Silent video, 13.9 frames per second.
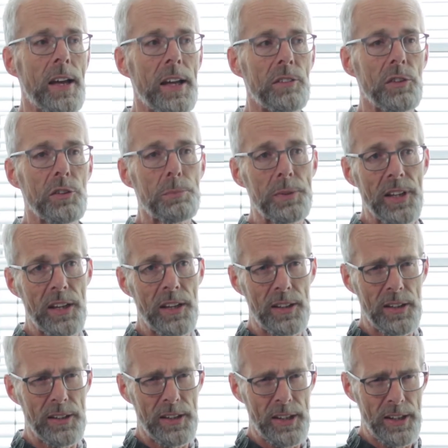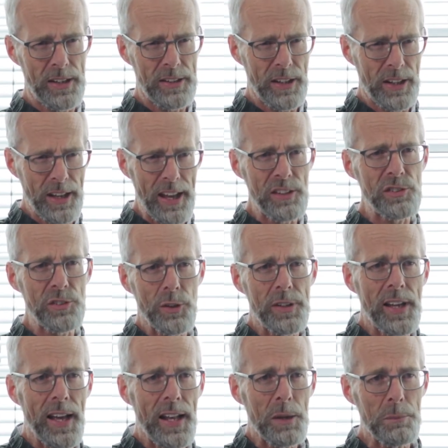It was particularly the case
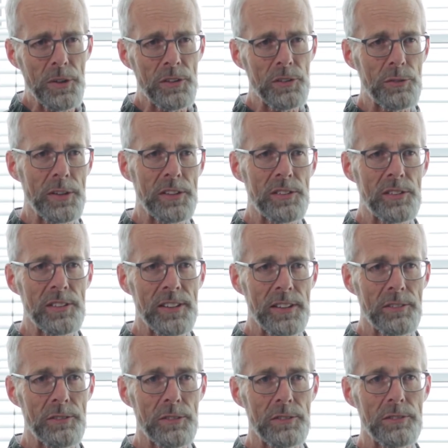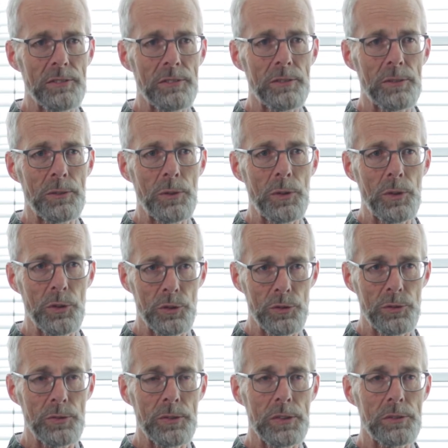study element which was
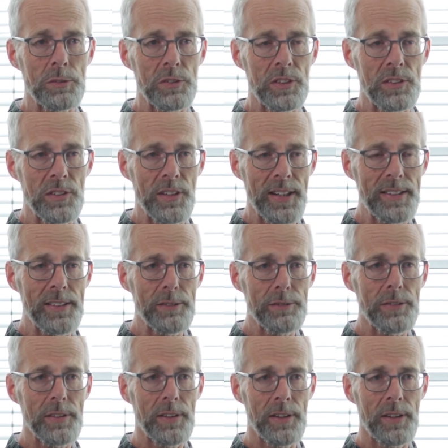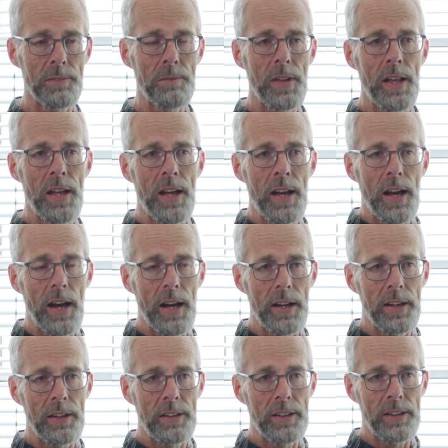what was attractive.
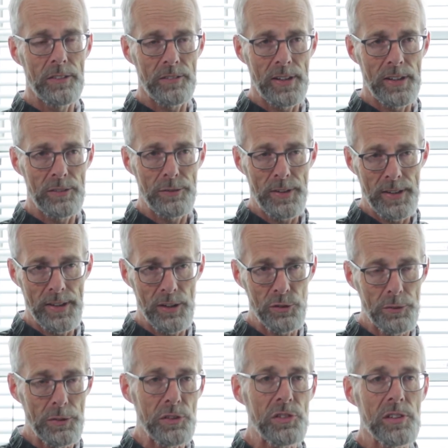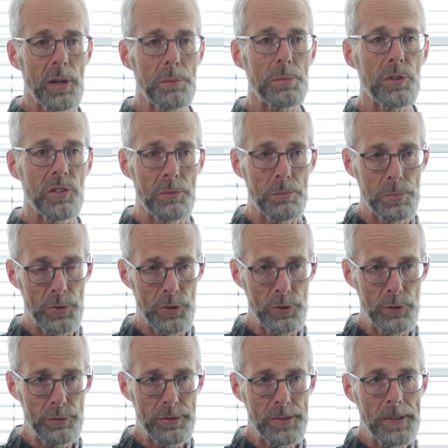I read various of his chapters in
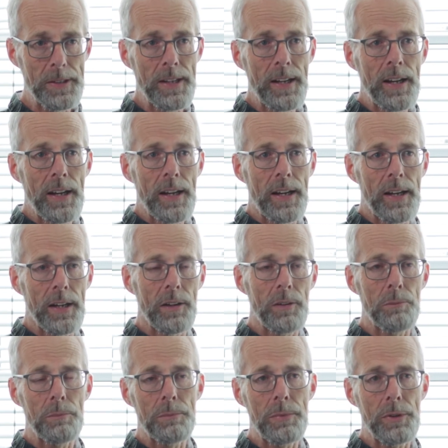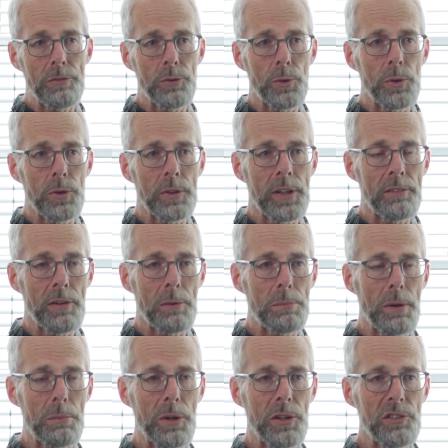Proof before they were
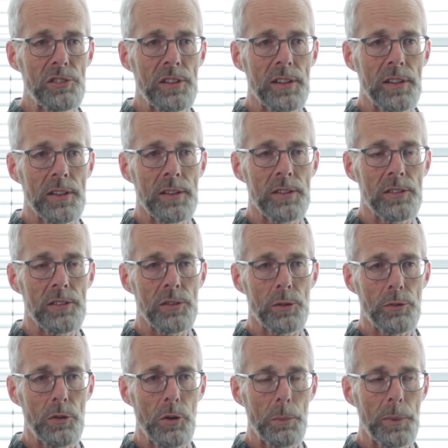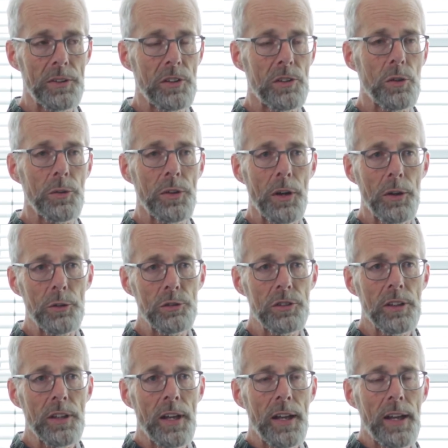published and sort of commented on those.